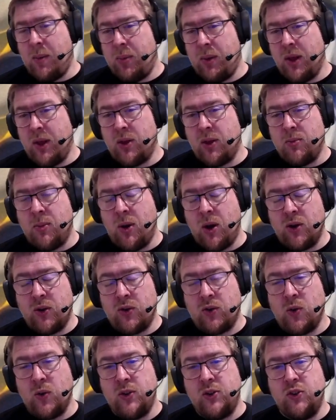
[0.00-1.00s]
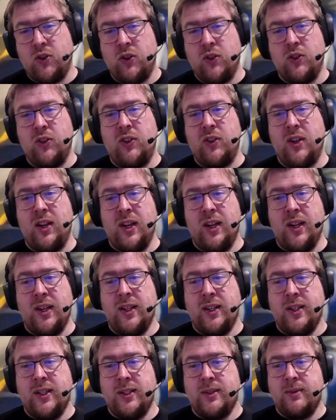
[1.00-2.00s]
other Mars creatures,
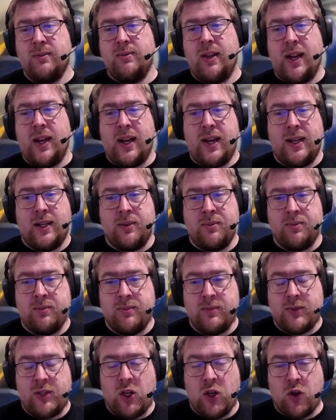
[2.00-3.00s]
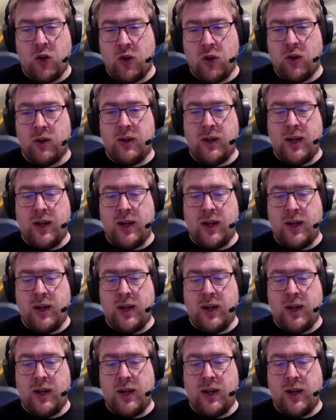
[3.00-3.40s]
you're